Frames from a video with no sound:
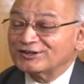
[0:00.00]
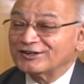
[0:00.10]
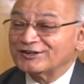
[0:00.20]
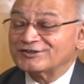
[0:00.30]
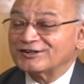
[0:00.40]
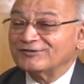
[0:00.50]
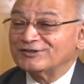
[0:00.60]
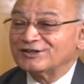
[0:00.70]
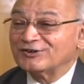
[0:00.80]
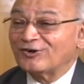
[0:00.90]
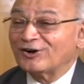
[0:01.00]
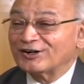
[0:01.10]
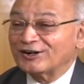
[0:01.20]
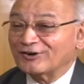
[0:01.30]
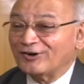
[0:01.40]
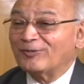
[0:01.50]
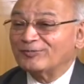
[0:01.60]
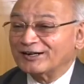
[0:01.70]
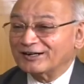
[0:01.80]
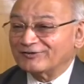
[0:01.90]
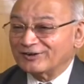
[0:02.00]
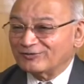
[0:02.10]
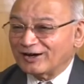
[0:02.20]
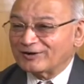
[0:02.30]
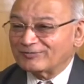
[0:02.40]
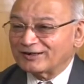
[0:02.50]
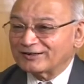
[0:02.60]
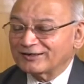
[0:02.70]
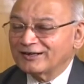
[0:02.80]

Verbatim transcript: industries which are not in a competitive environment